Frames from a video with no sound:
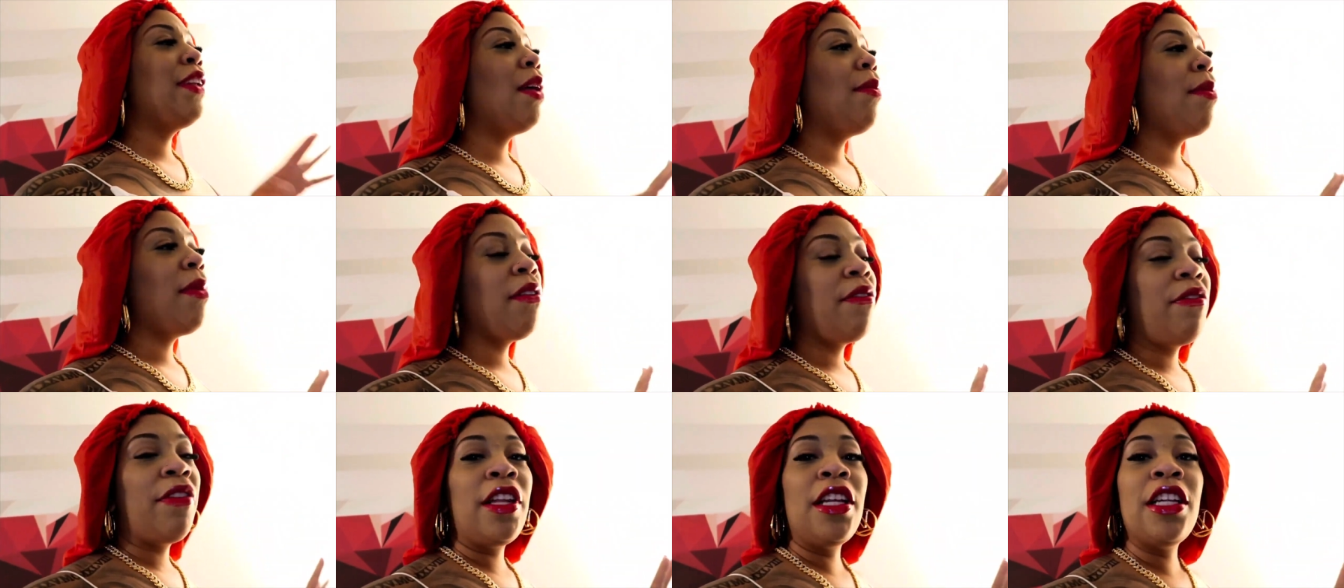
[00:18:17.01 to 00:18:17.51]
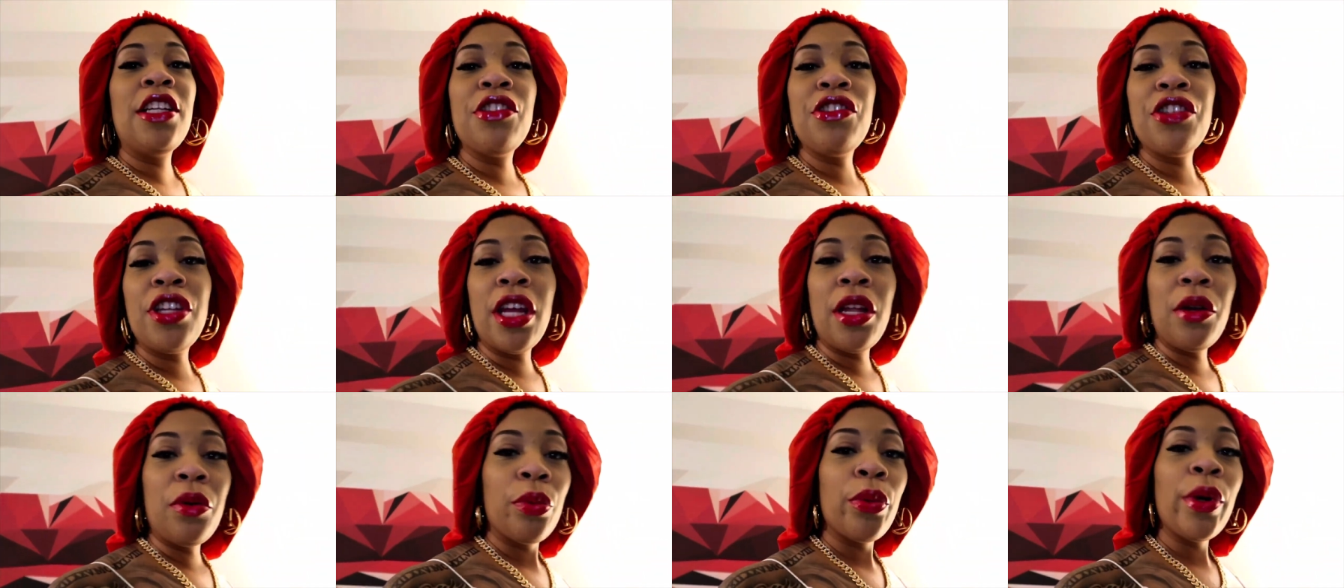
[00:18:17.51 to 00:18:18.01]
Let me finish
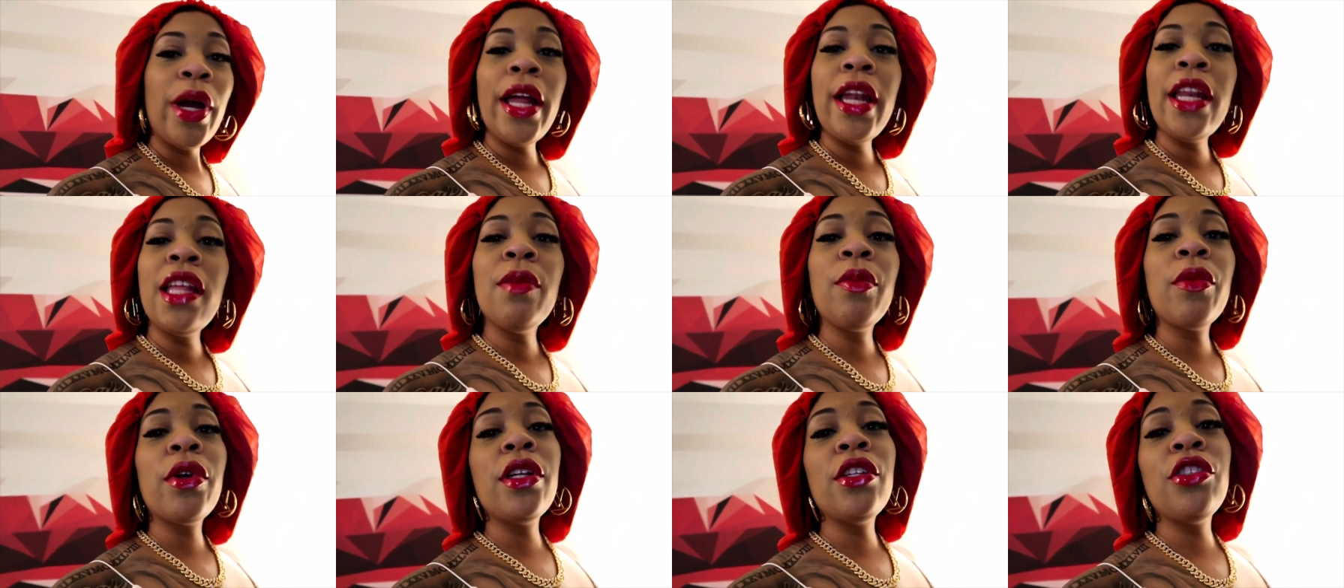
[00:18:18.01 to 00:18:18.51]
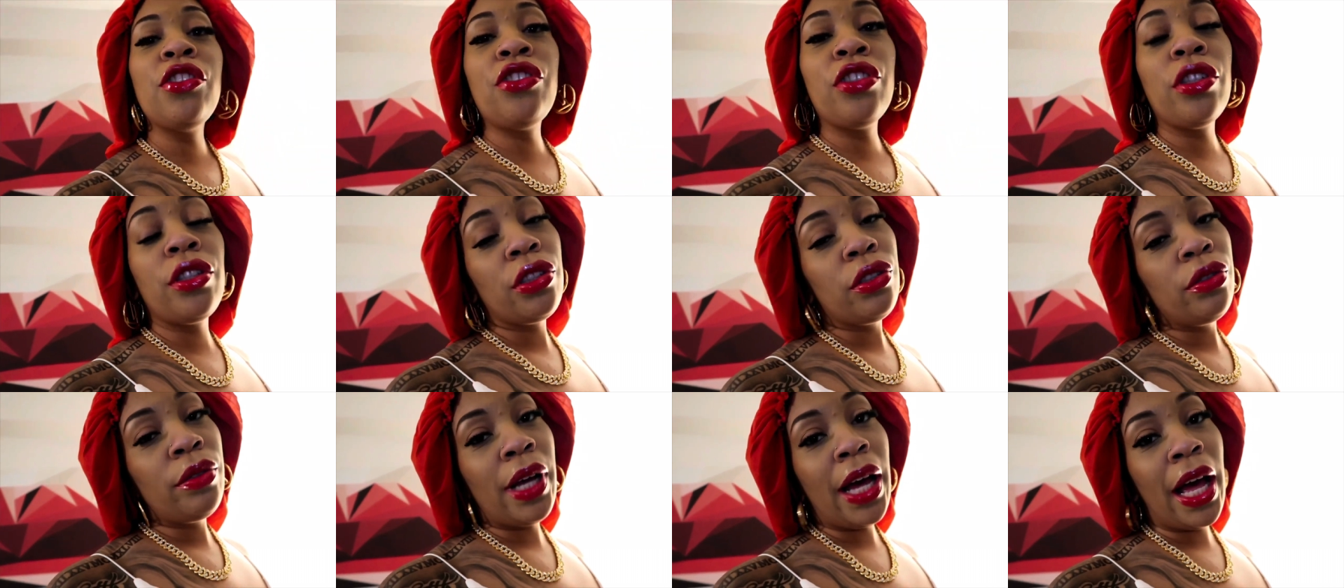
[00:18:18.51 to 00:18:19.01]
getting ready. I'm going to show
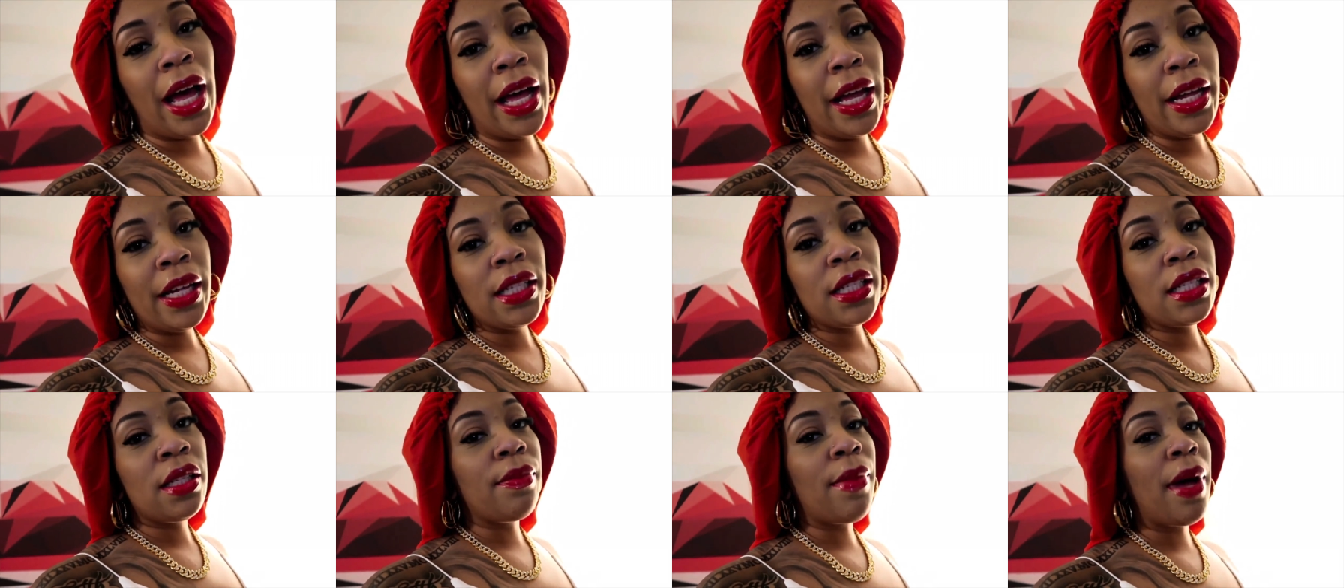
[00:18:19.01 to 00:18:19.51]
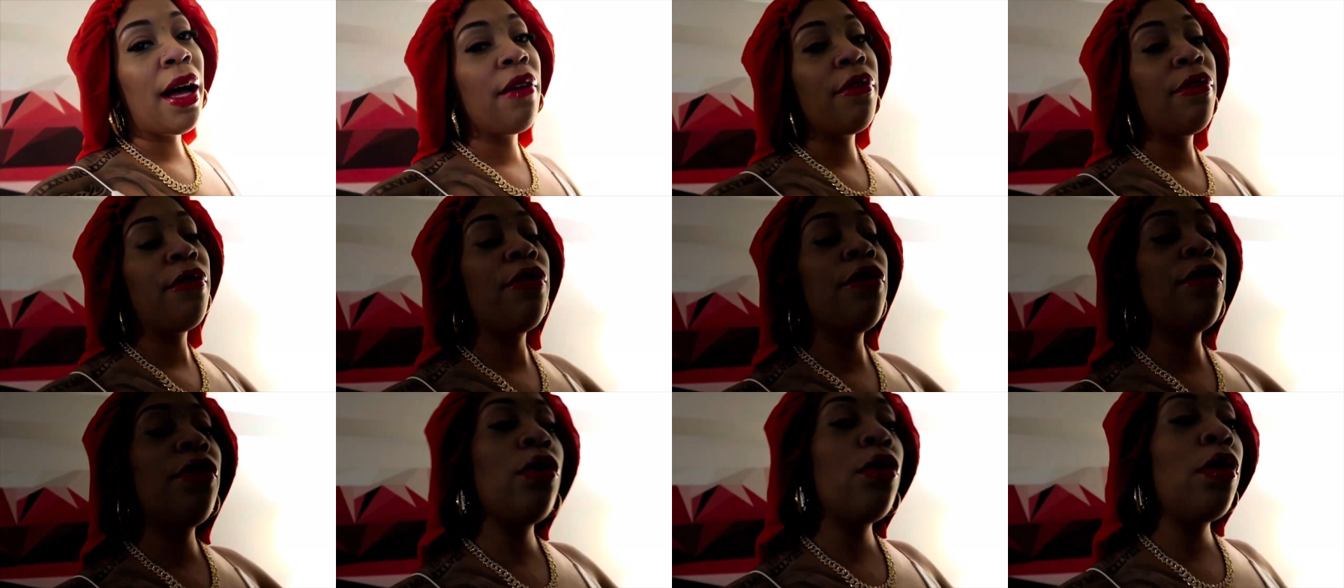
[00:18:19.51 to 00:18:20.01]
you guys my
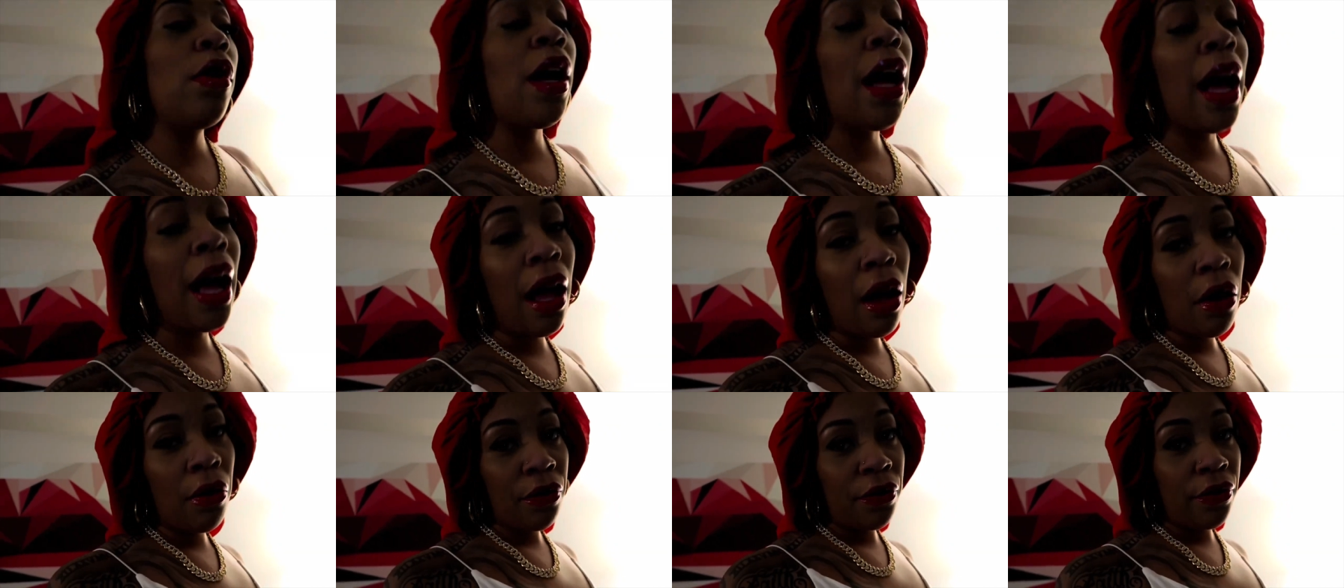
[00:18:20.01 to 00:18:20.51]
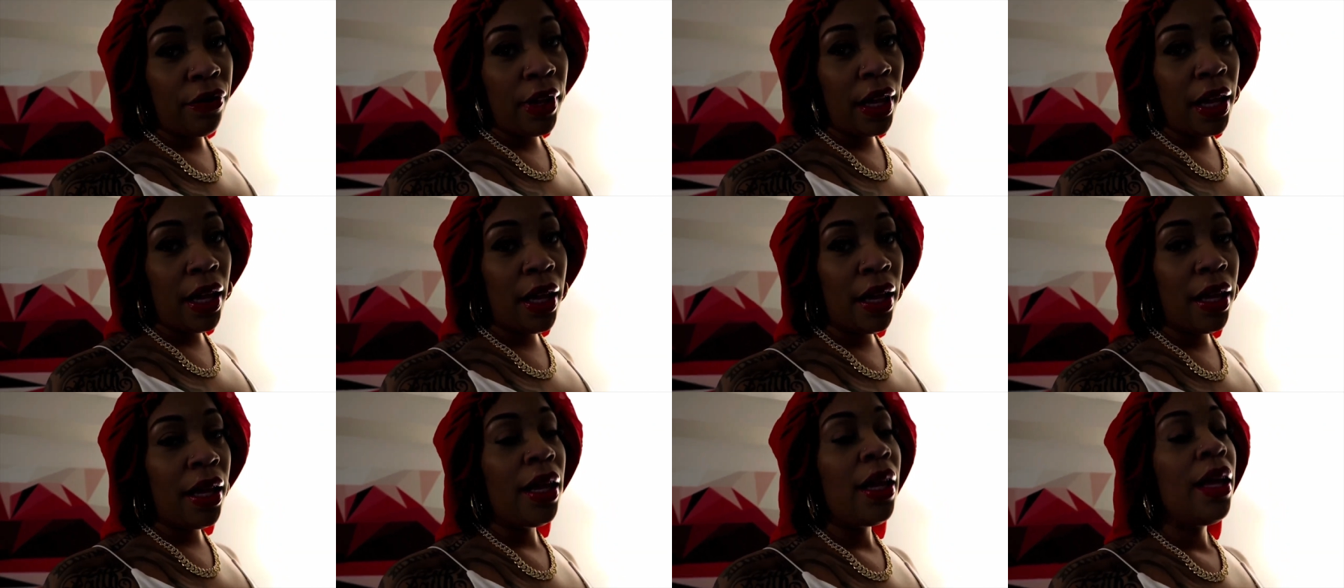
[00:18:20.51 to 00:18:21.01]
full
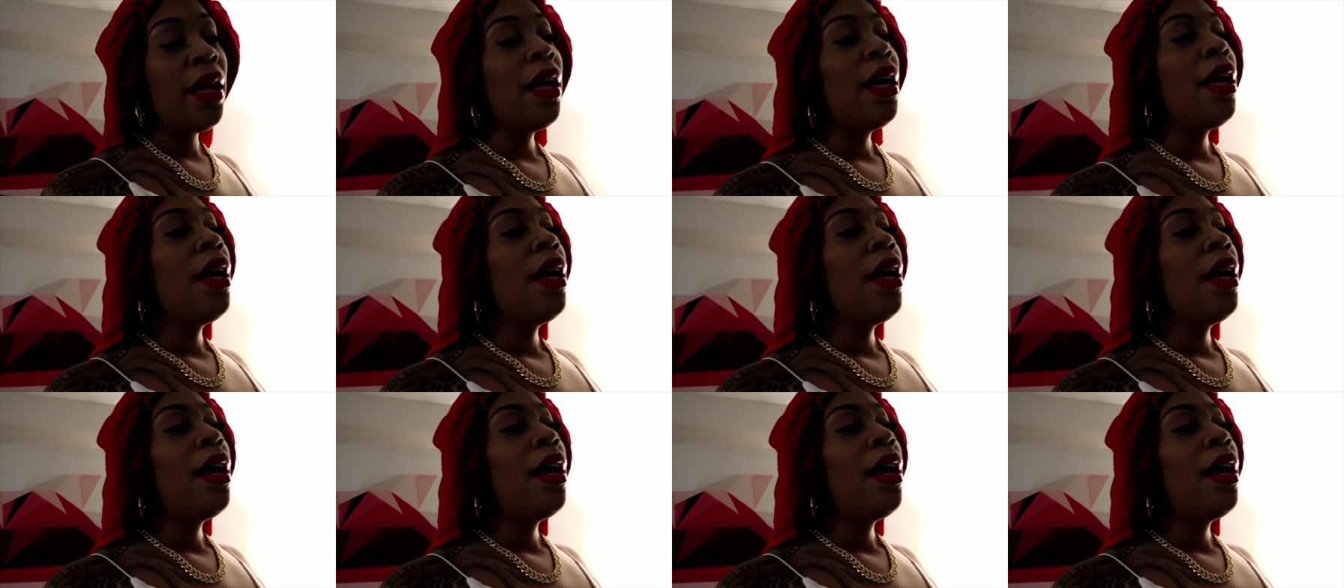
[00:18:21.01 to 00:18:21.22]
outfit.